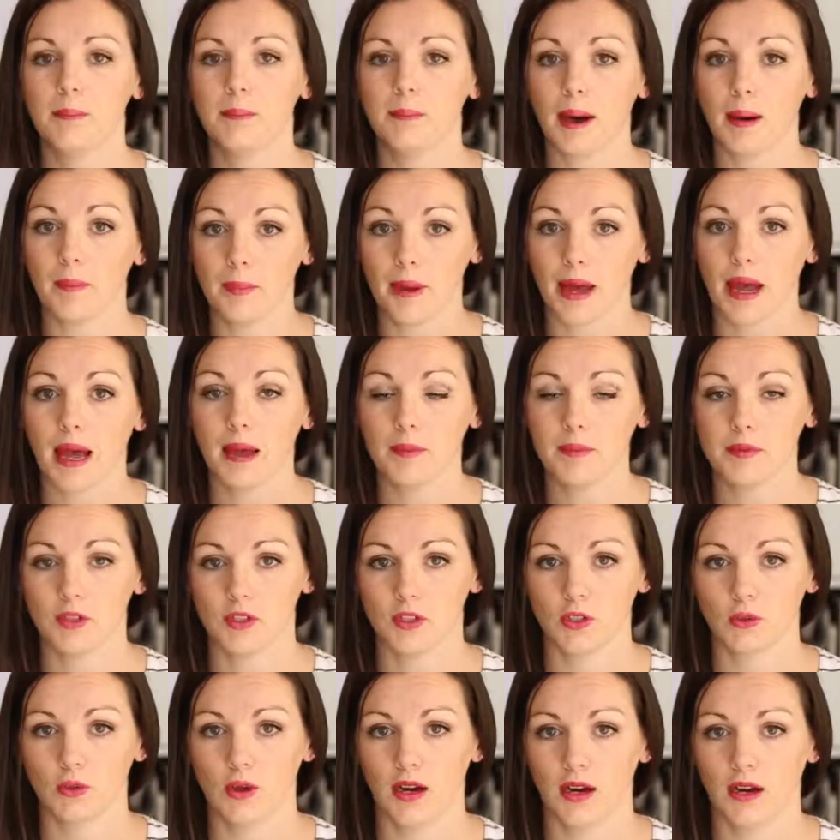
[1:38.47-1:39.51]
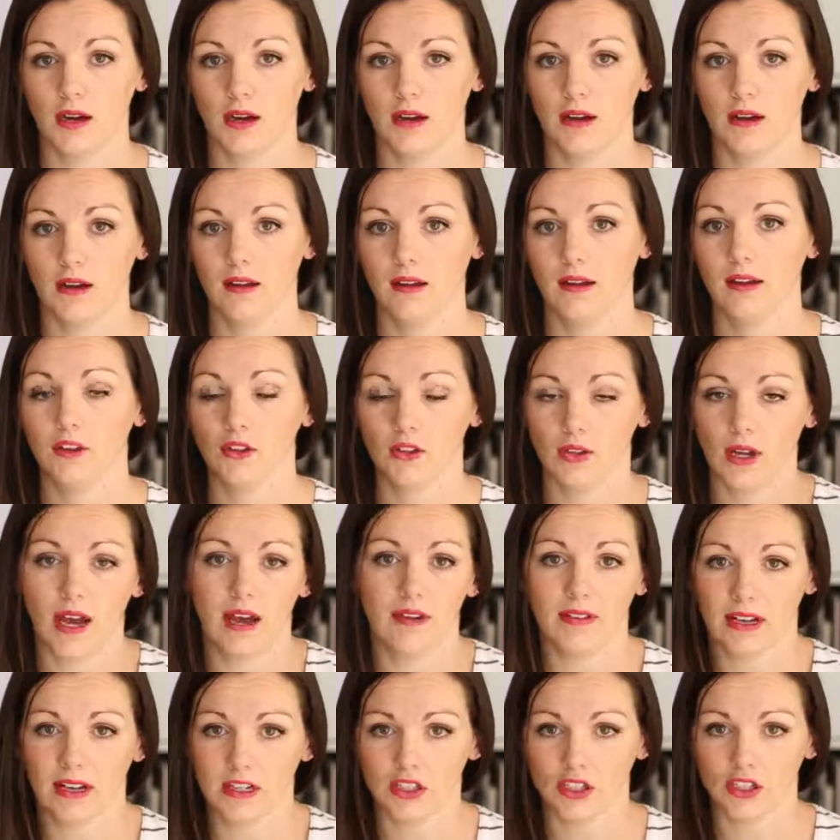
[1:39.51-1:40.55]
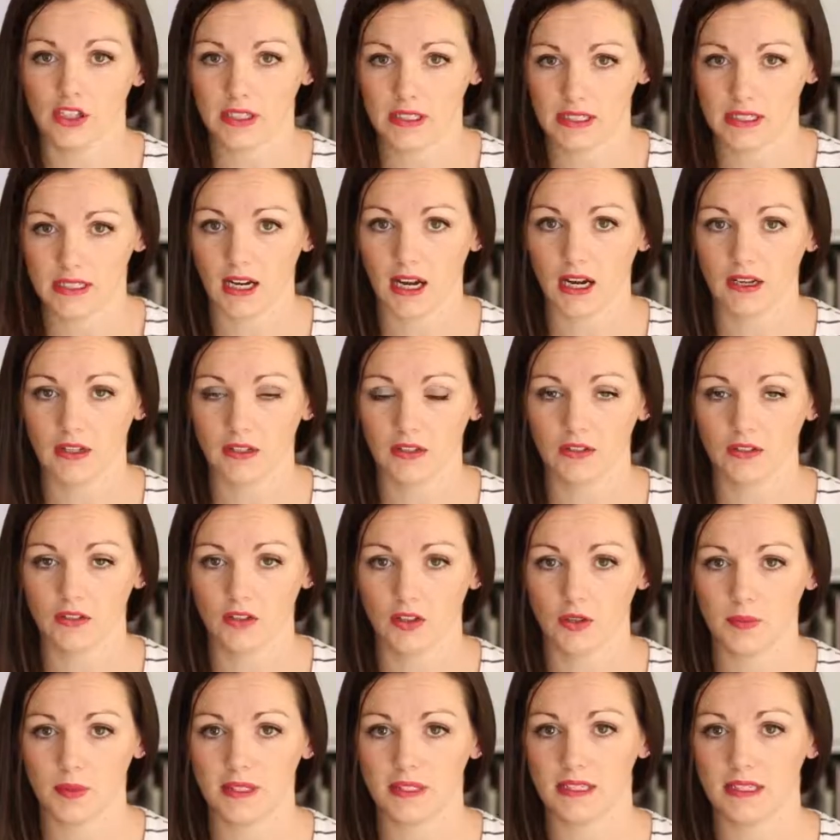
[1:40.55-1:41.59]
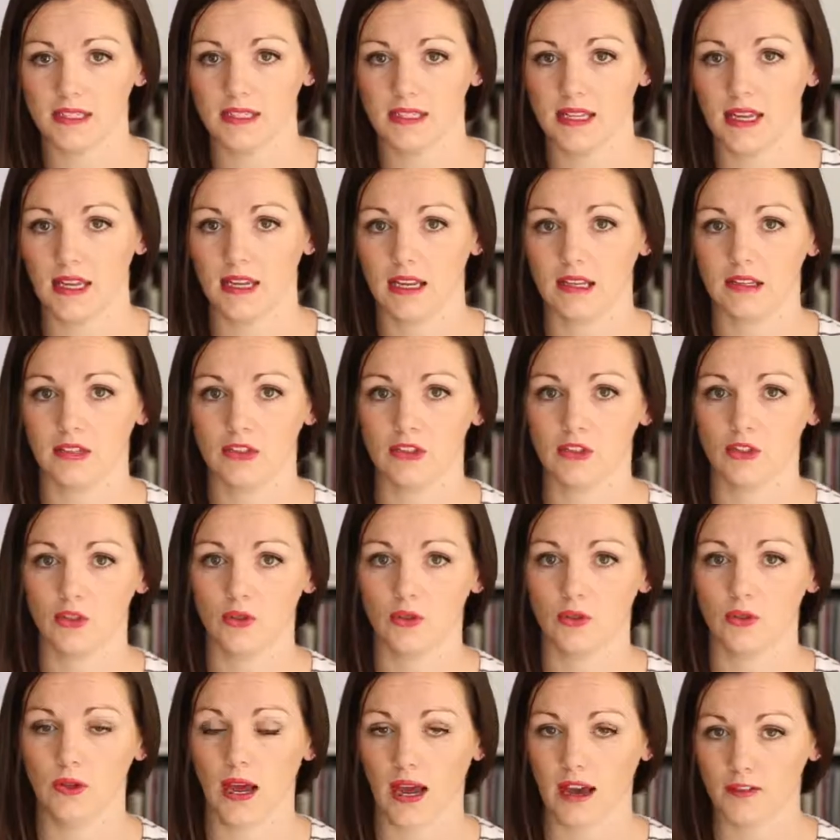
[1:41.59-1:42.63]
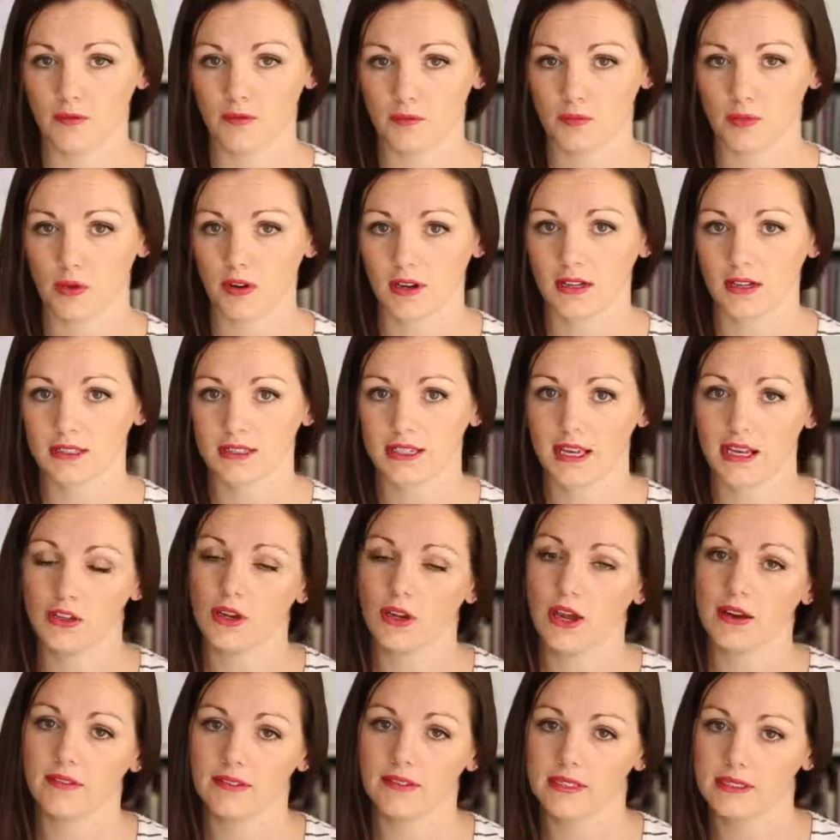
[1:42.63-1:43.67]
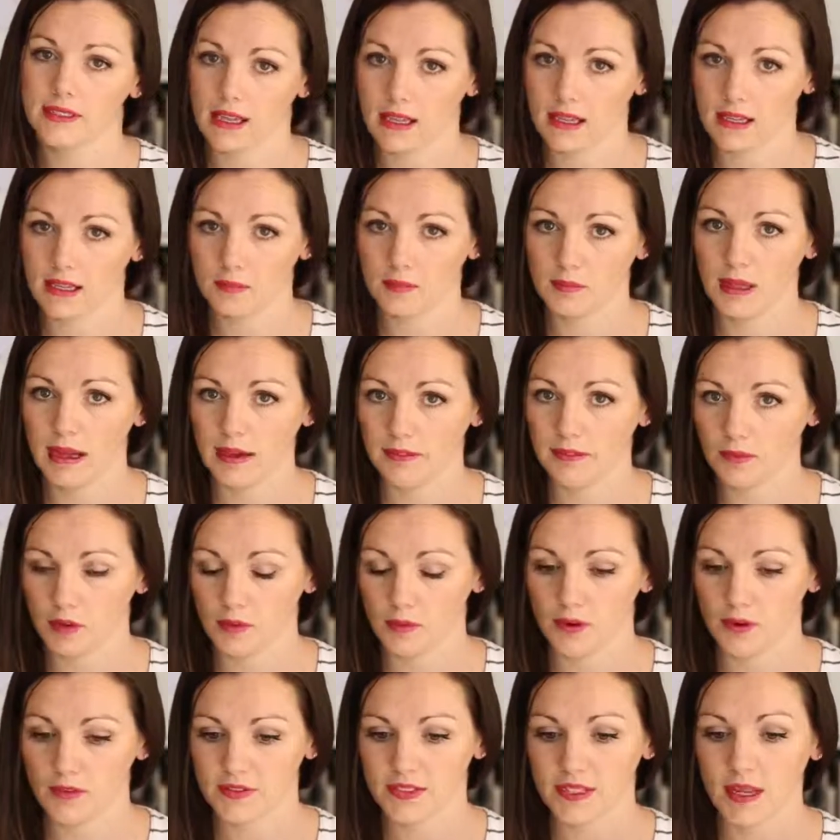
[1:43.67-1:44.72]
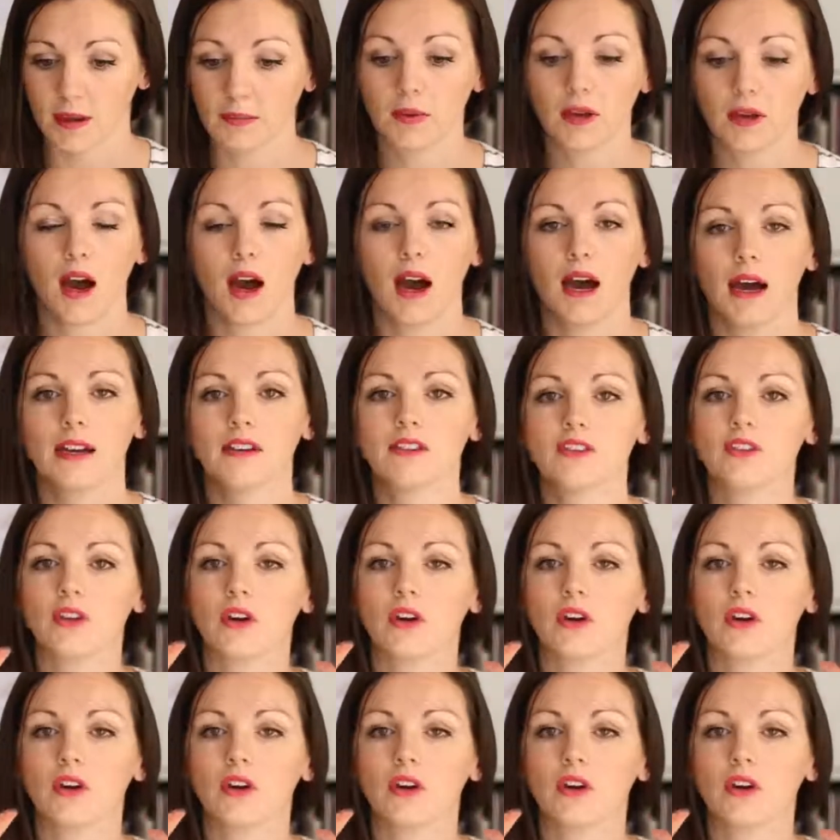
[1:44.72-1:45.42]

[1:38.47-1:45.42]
but perhaps you have actually started your business and you have products and you have a selling platform of some kind.